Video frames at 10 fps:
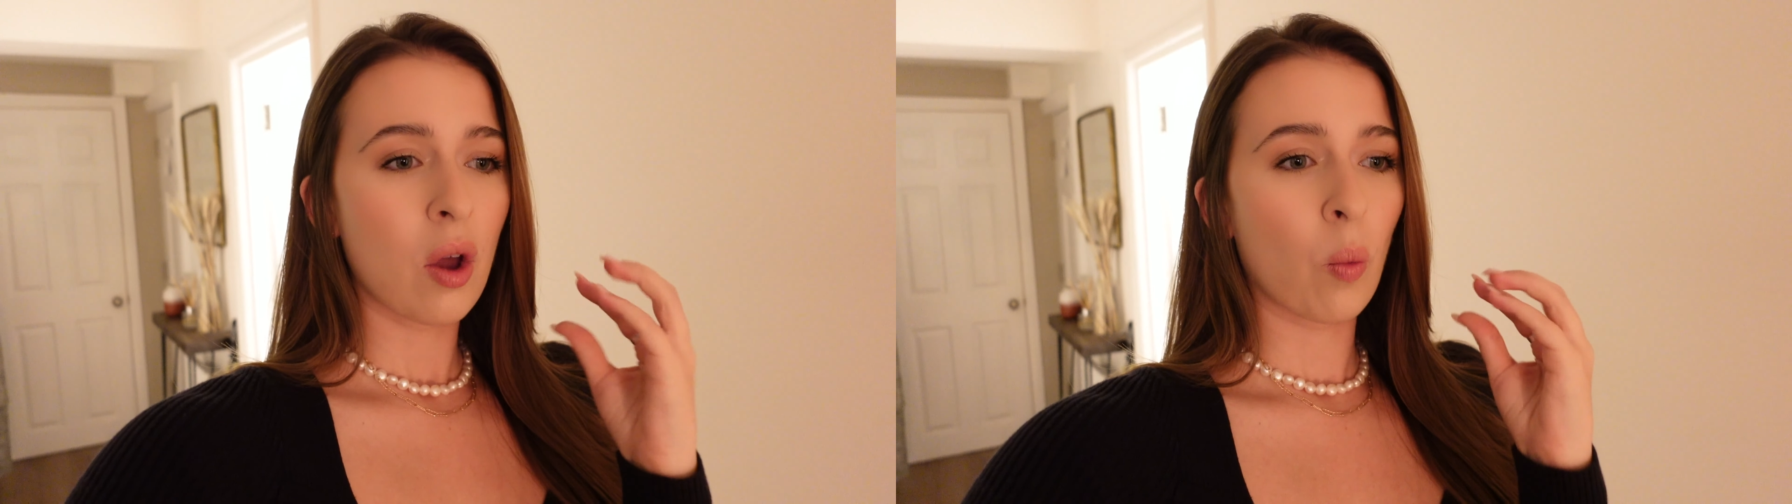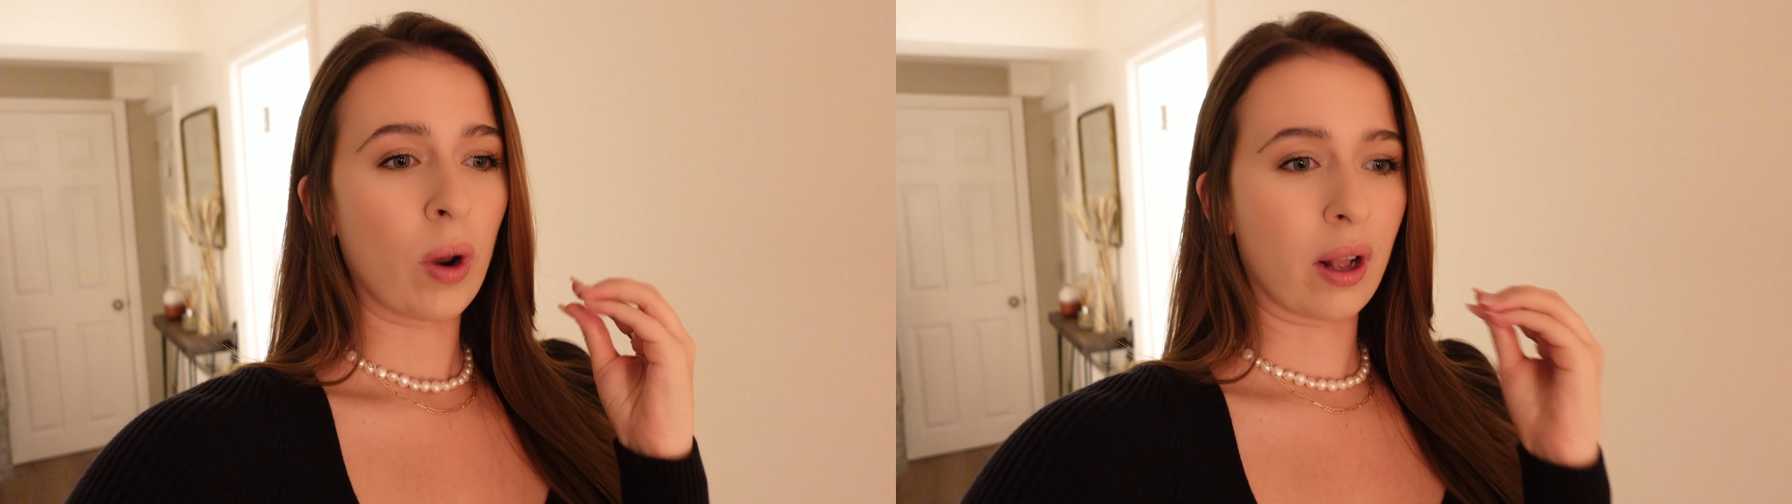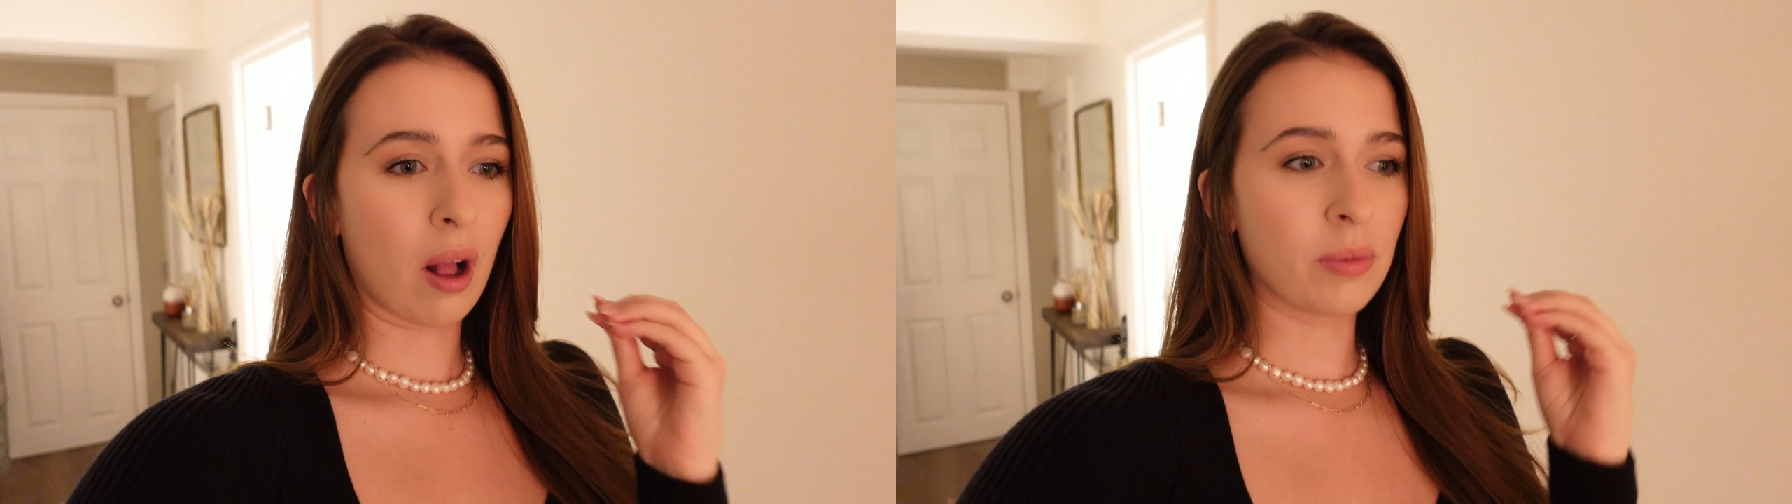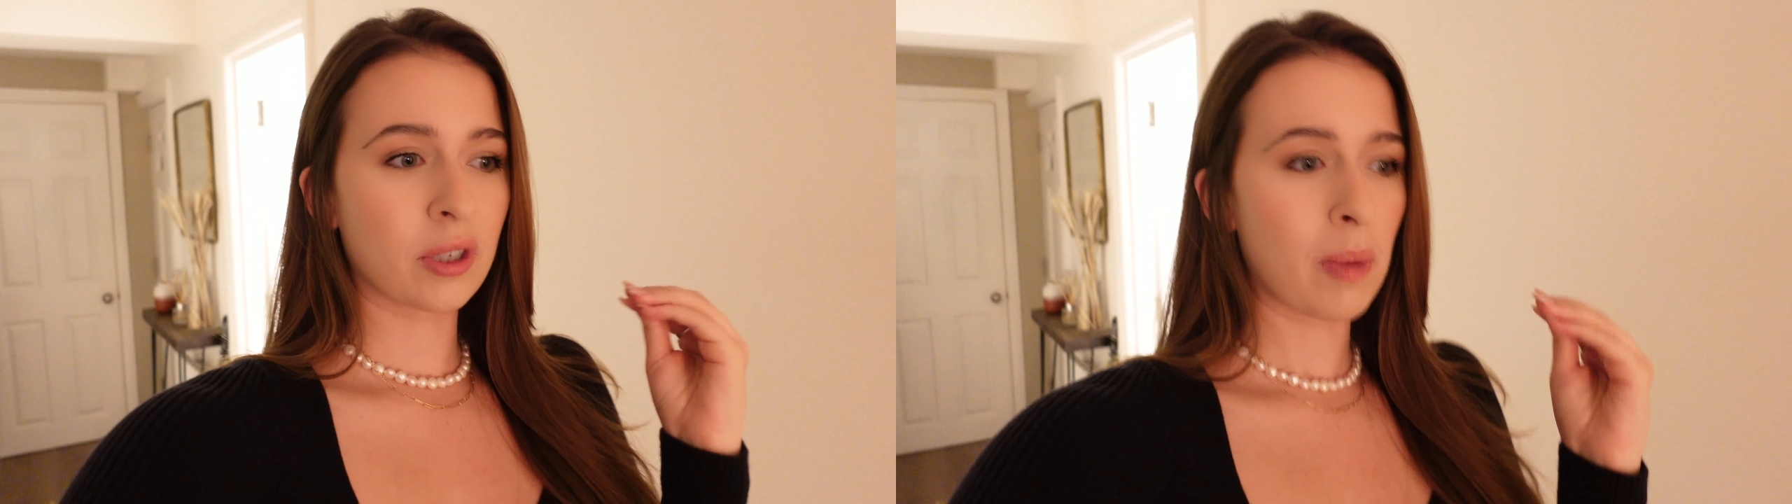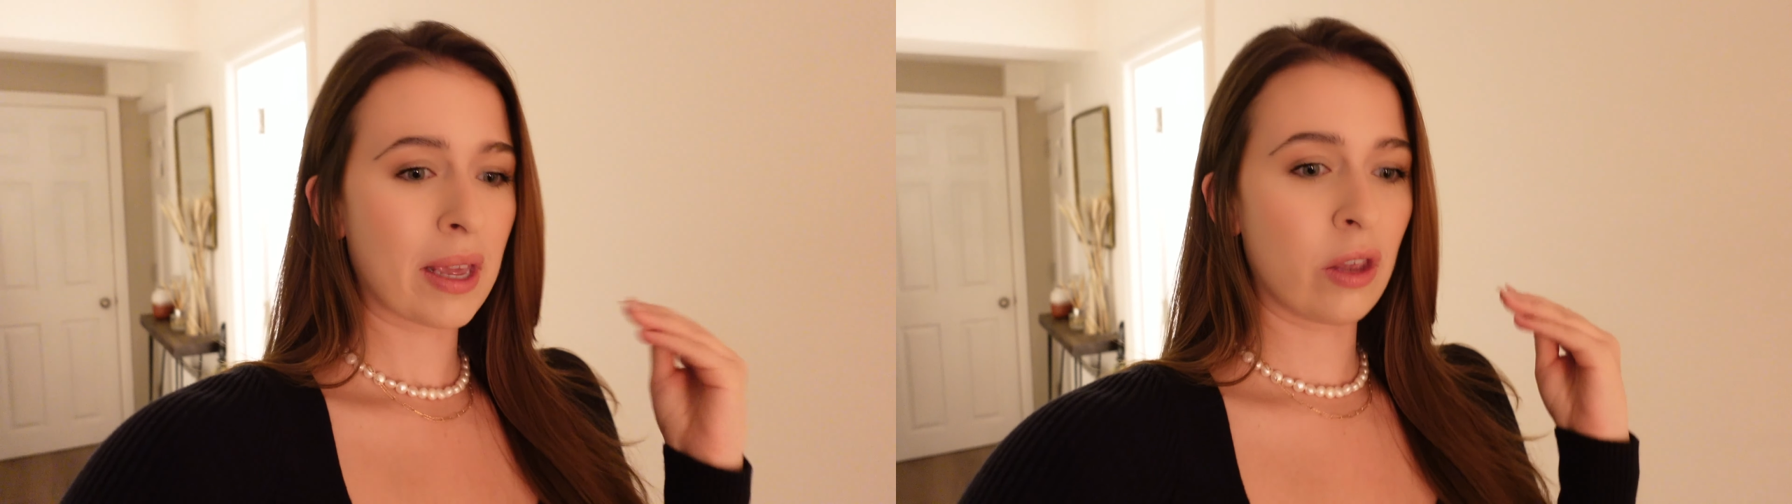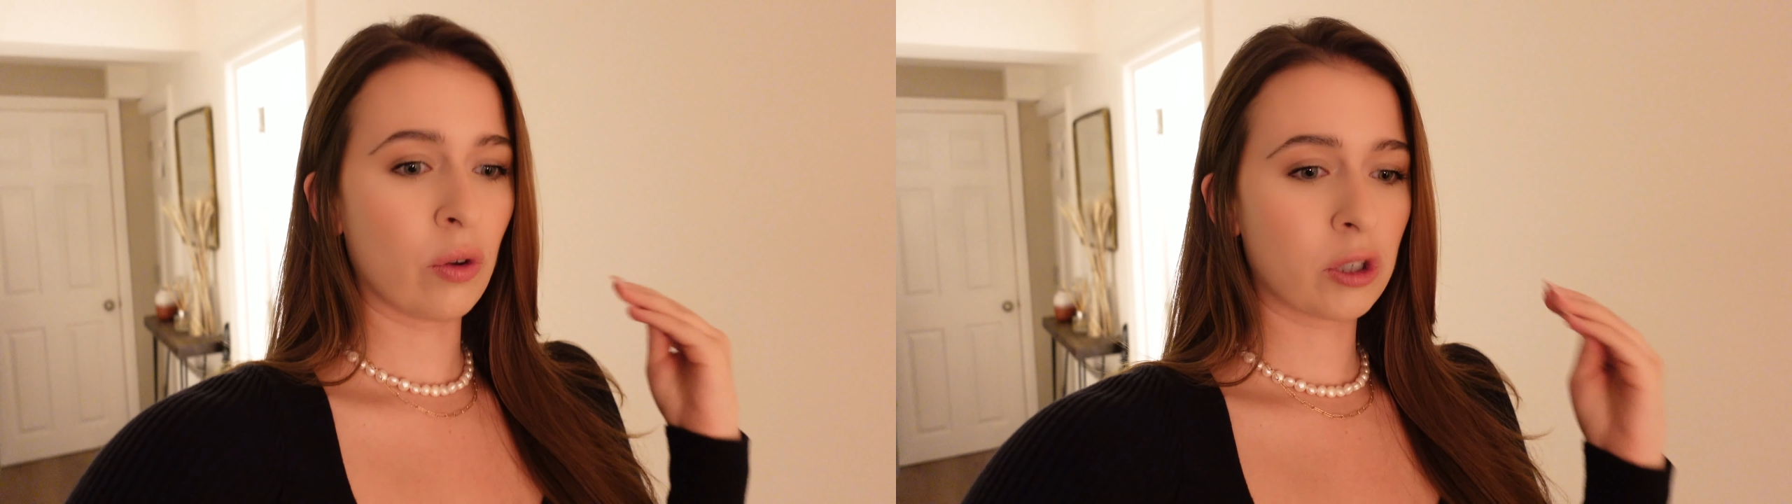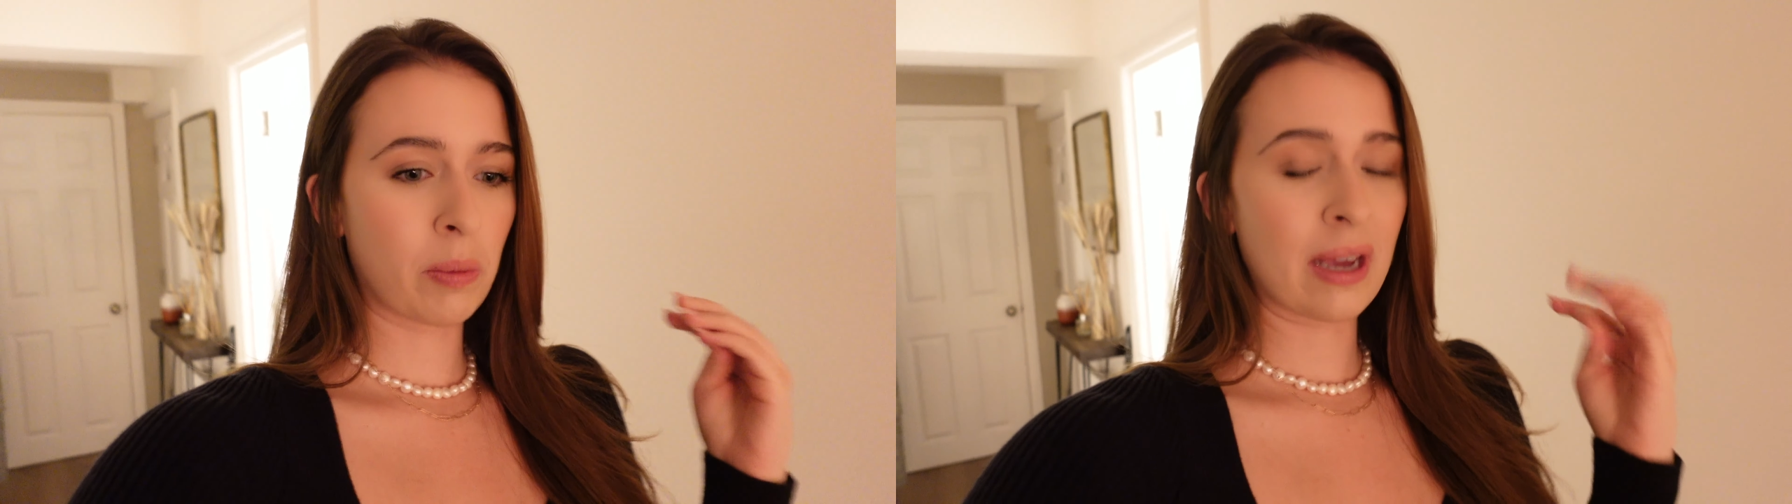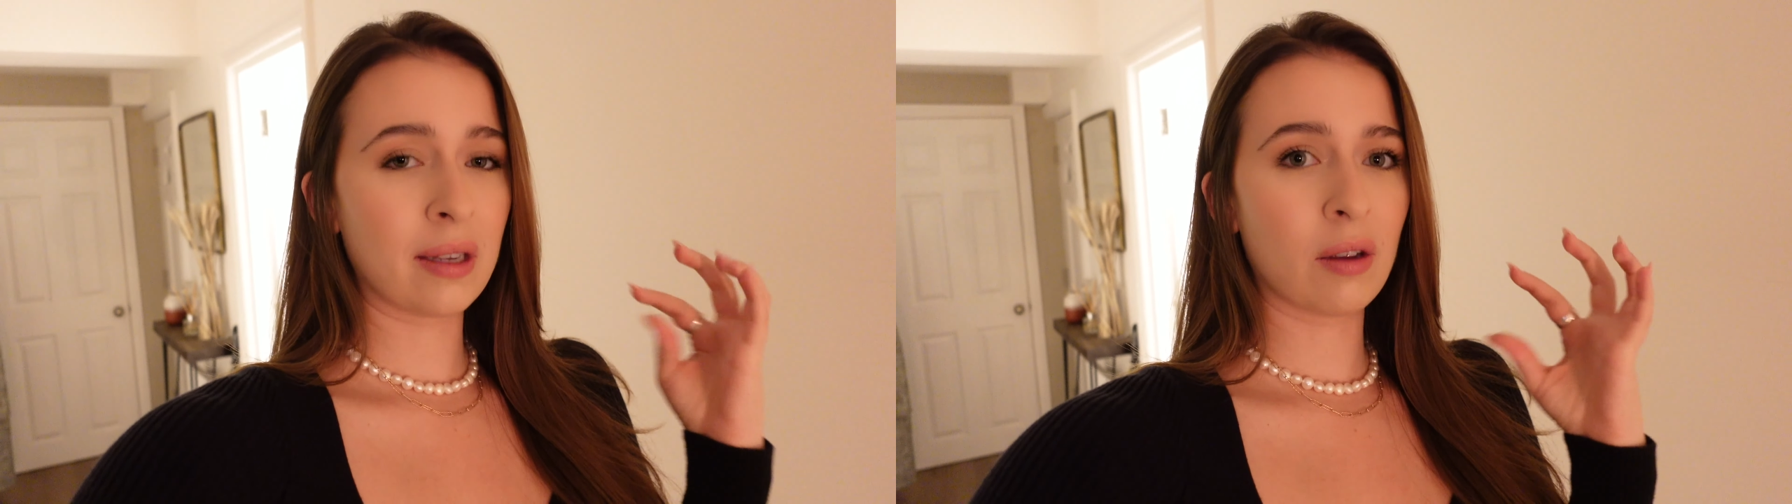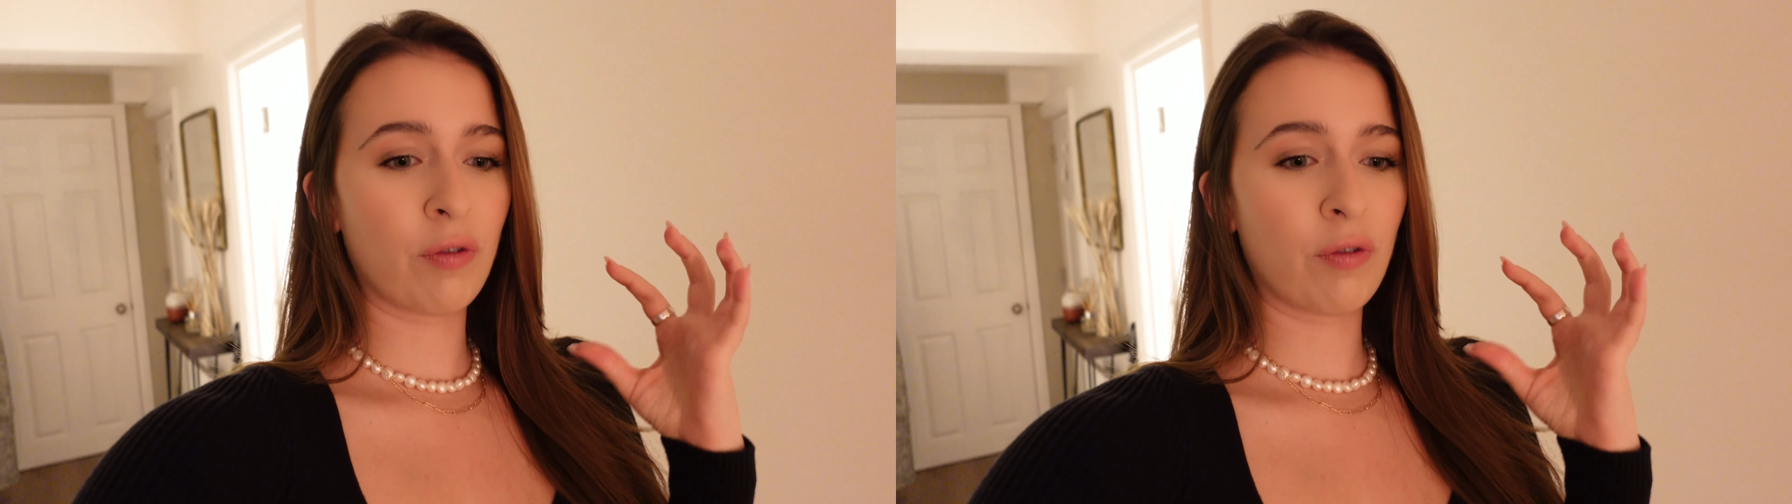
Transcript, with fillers: when it comes to making your space